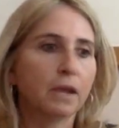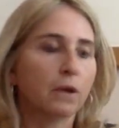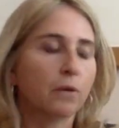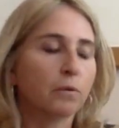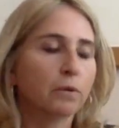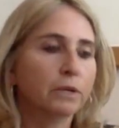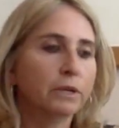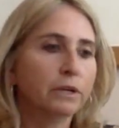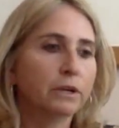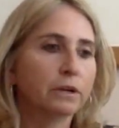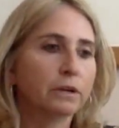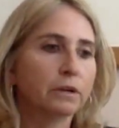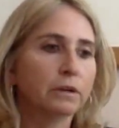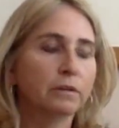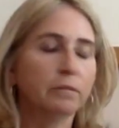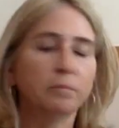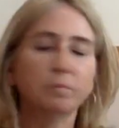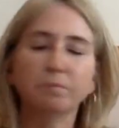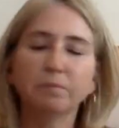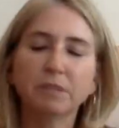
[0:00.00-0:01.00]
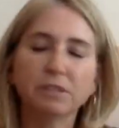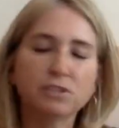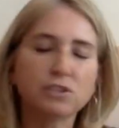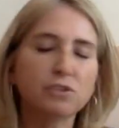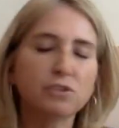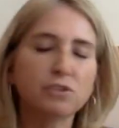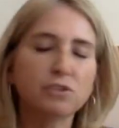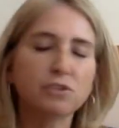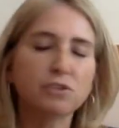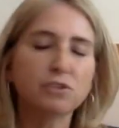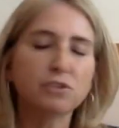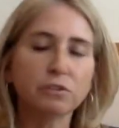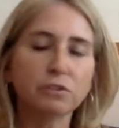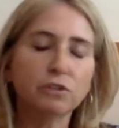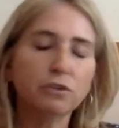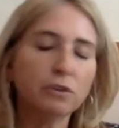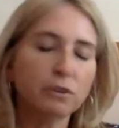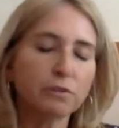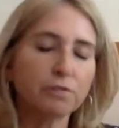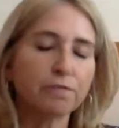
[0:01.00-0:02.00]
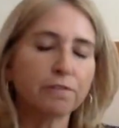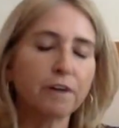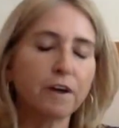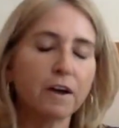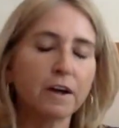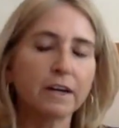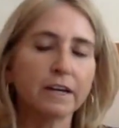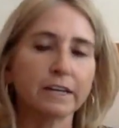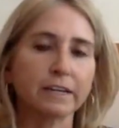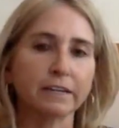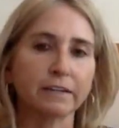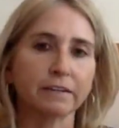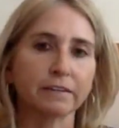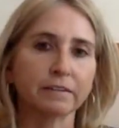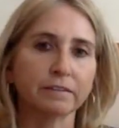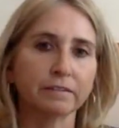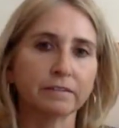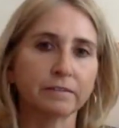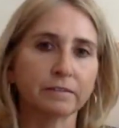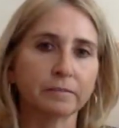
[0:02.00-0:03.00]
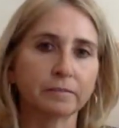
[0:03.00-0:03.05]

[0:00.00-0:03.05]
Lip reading: because you look fine.